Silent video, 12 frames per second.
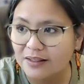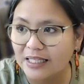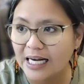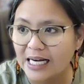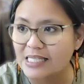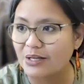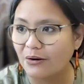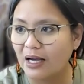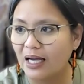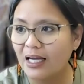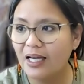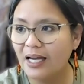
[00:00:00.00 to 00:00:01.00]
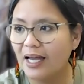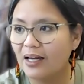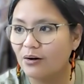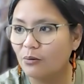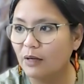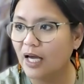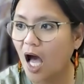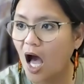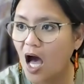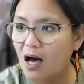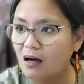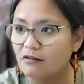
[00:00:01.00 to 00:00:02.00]
That is great. And we
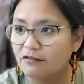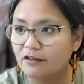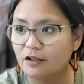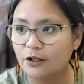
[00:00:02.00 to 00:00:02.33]
have,